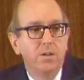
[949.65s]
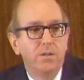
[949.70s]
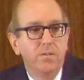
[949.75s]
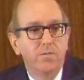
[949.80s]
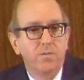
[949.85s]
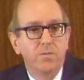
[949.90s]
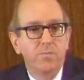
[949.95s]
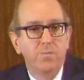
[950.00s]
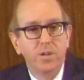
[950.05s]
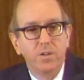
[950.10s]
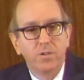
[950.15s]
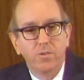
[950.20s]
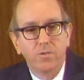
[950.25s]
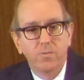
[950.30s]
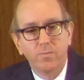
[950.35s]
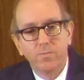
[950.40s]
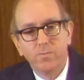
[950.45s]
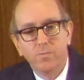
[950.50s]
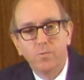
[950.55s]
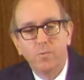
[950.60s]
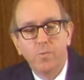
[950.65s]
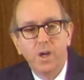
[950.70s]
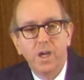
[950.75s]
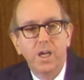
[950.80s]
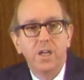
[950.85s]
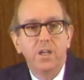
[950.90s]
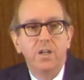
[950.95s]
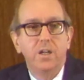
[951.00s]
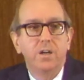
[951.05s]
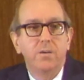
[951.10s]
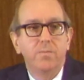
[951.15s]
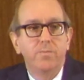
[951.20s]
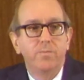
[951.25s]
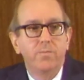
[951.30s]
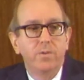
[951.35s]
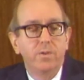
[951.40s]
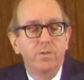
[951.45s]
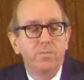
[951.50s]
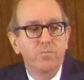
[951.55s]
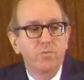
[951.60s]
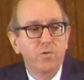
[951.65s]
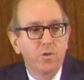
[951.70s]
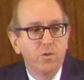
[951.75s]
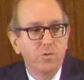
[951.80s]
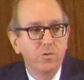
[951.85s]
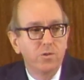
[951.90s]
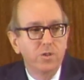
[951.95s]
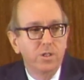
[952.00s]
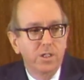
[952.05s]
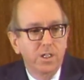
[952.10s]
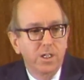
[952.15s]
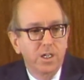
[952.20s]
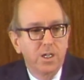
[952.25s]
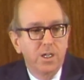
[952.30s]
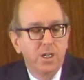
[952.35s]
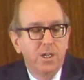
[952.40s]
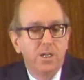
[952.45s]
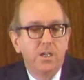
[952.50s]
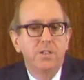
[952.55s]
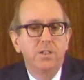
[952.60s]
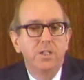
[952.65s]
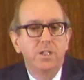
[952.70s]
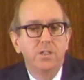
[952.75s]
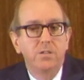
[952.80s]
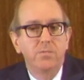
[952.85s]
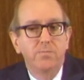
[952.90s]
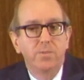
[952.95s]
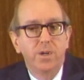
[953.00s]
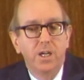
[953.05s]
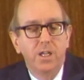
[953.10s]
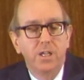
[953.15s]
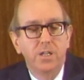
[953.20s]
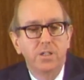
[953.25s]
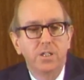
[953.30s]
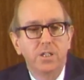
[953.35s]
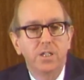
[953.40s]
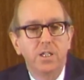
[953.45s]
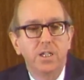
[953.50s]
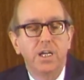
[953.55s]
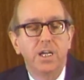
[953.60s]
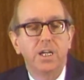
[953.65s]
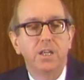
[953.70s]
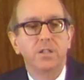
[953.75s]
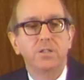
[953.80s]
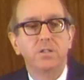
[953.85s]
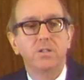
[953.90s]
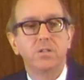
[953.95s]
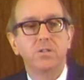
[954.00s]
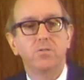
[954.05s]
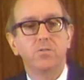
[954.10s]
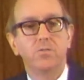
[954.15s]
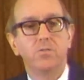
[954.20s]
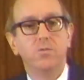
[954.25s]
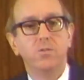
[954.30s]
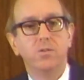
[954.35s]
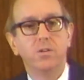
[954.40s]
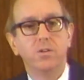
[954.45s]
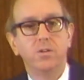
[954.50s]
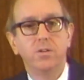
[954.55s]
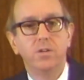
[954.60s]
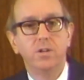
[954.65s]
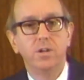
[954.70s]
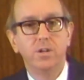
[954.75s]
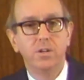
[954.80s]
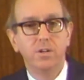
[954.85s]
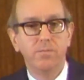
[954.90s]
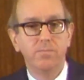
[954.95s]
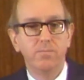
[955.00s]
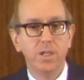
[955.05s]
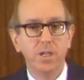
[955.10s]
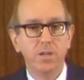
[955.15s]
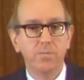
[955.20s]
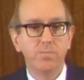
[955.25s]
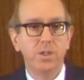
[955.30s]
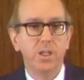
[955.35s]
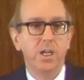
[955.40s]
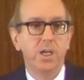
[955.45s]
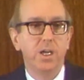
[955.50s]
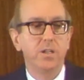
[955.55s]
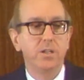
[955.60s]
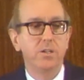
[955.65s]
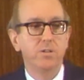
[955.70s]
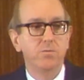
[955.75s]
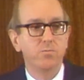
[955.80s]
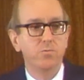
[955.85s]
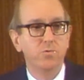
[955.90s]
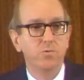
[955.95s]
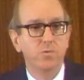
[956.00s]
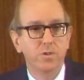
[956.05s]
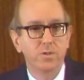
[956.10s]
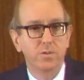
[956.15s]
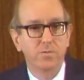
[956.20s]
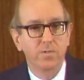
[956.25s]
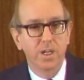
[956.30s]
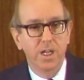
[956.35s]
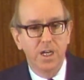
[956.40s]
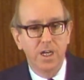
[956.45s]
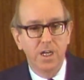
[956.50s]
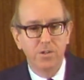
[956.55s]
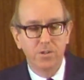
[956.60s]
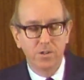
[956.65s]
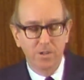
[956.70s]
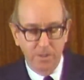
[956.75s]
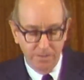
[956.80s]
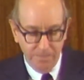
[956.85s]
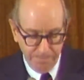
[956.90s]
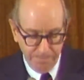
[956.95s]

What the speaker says: from either weighing up pros and cons, as in policy analysis, or manipulating the rules of logic.